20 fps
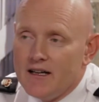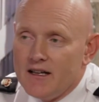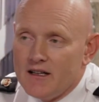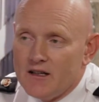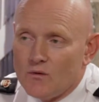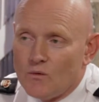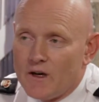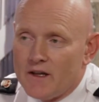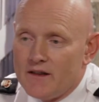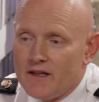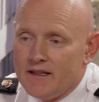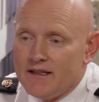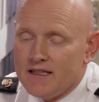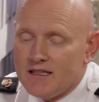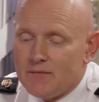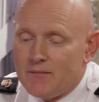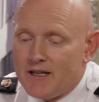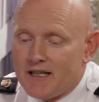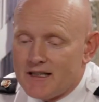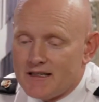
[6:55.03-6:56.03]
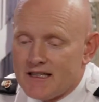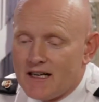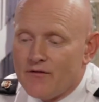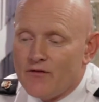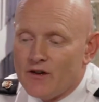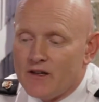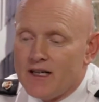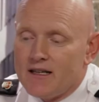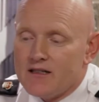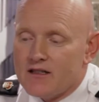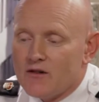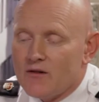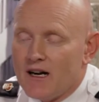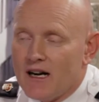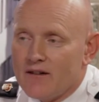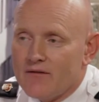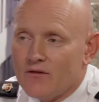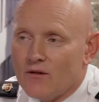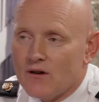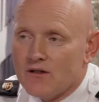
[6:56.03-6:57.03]
The one thing that's been a tougher nut to
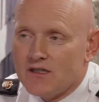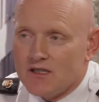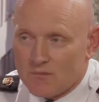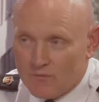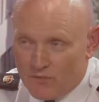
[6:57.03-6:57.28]
crack for us is